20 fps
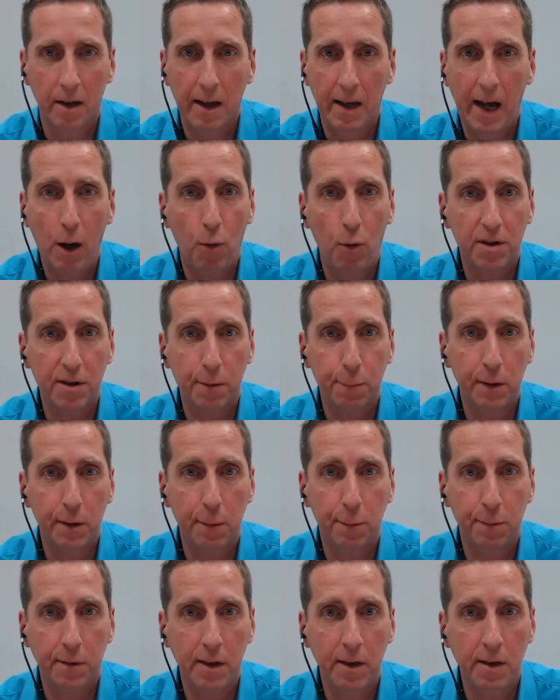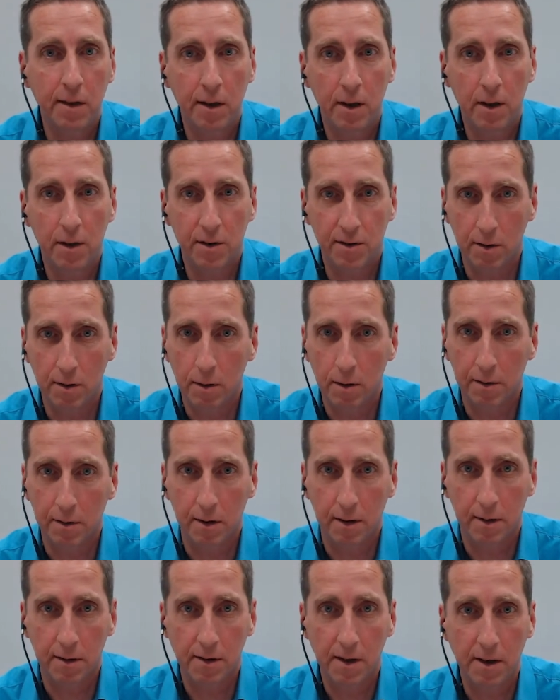And I was 15 years
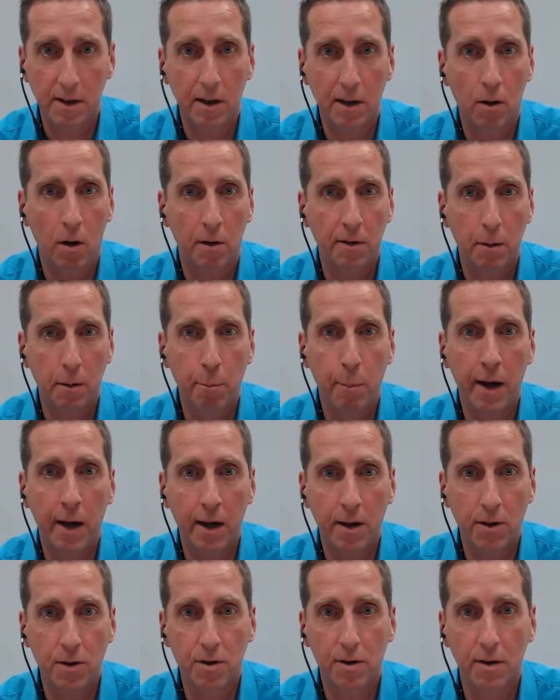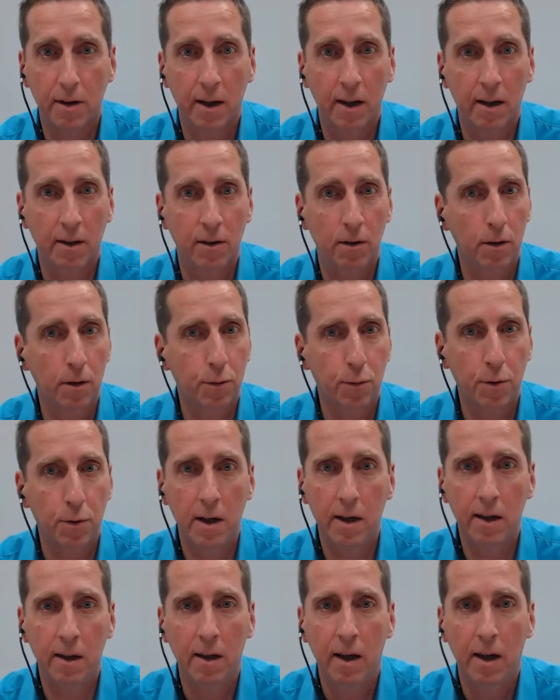old and sitting on the bench and not
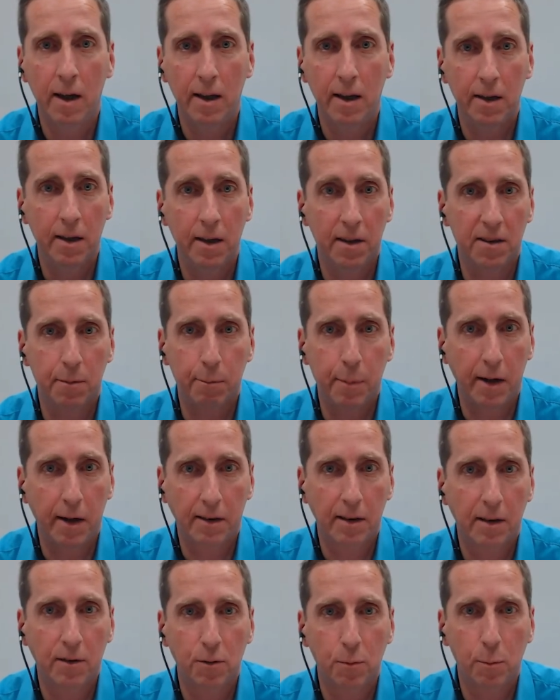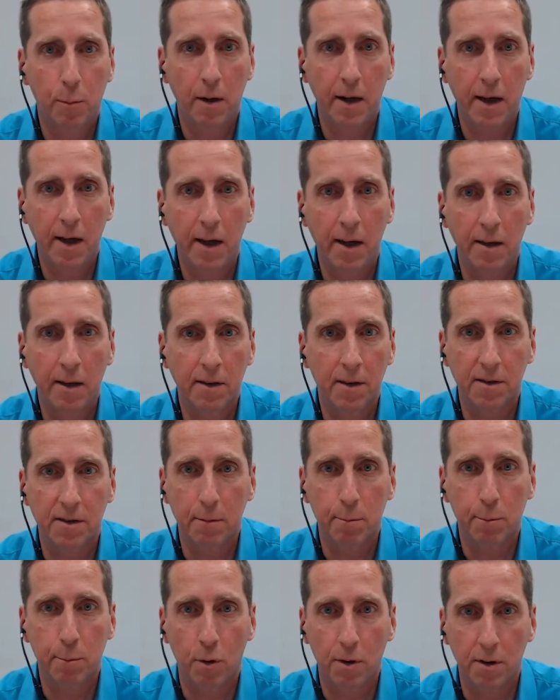really expecting to play in
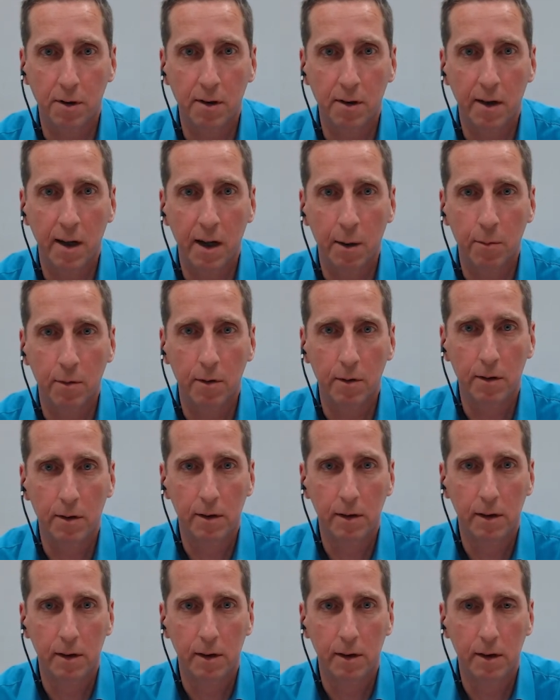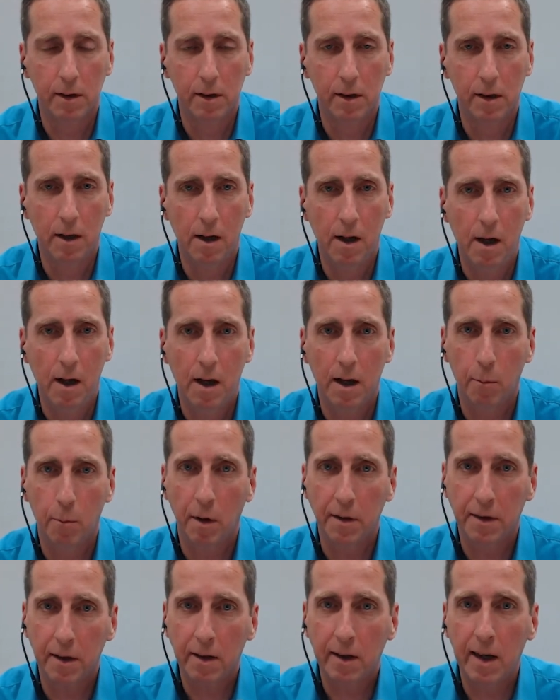this important game.
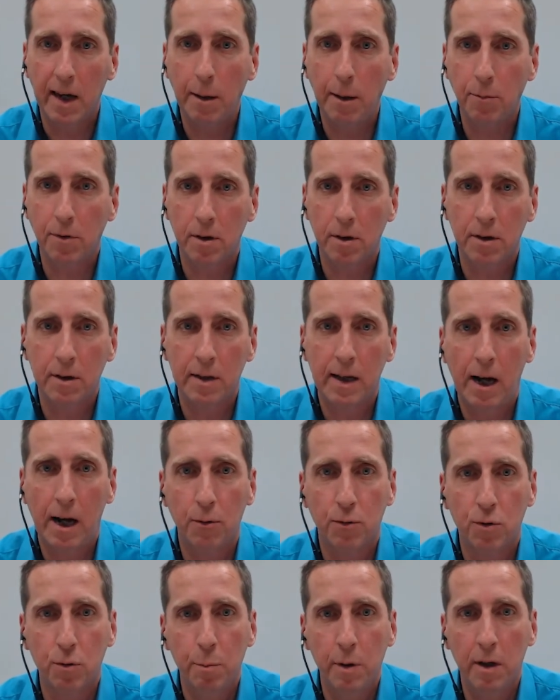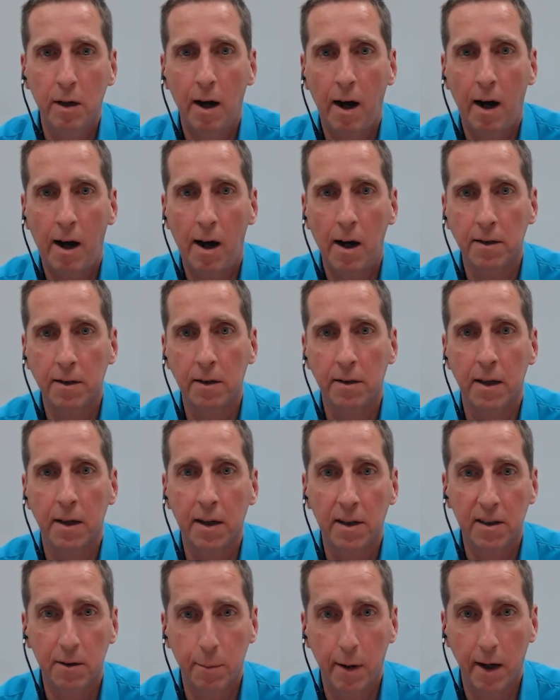But the game turned out to be harder
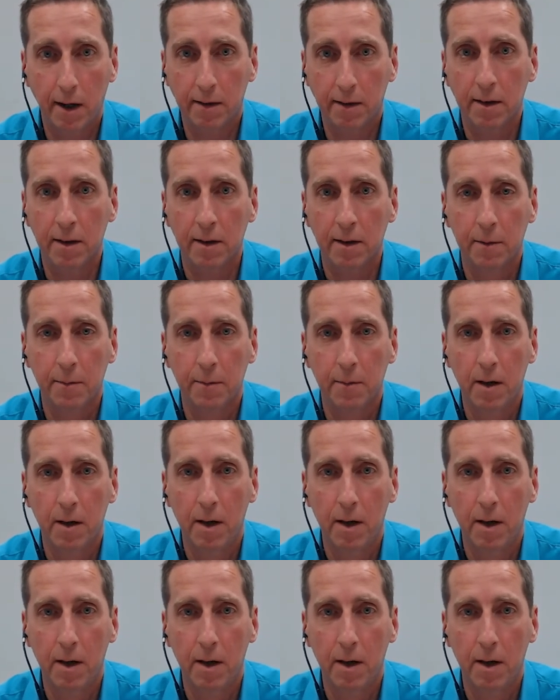than expected.